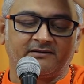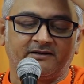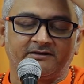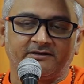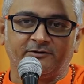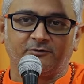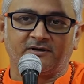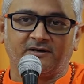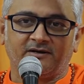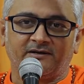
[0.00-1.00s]
Krita
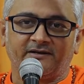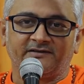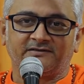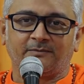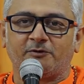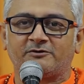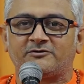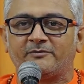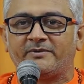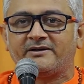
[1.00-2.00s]
Yuga is supposed
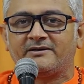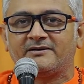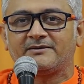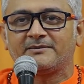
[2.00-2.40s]
to be